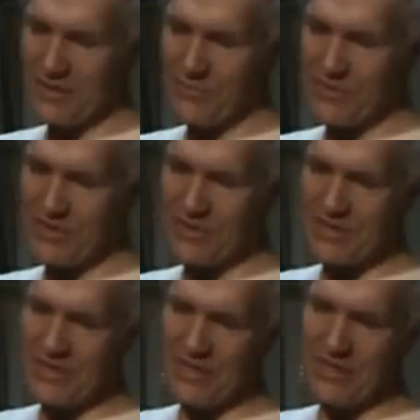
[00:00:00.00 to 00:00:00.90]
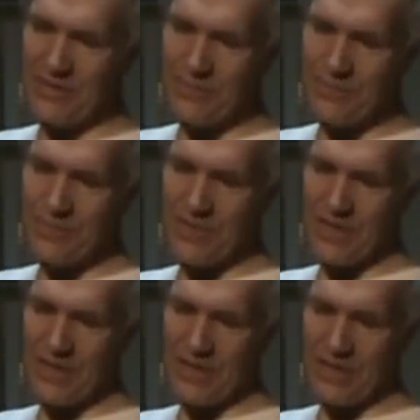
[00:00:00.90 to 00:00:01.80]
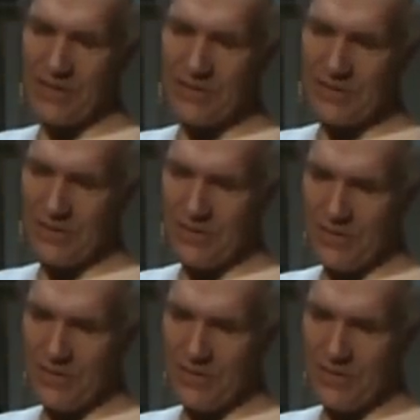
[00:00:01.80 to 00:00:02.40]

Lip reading: that, but you can see there's